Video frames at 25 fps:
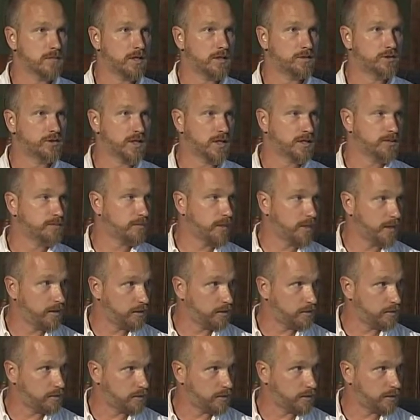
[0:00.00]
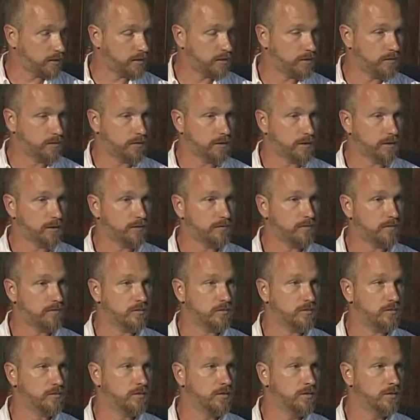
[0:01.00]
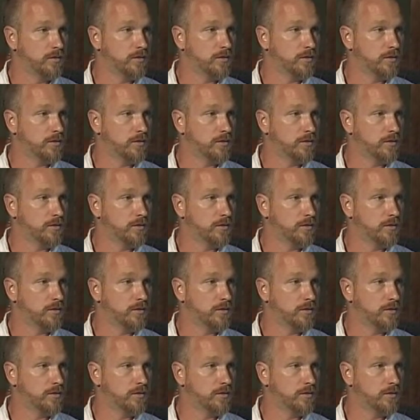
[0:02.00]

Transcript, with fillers: a chest pain clinic and they have to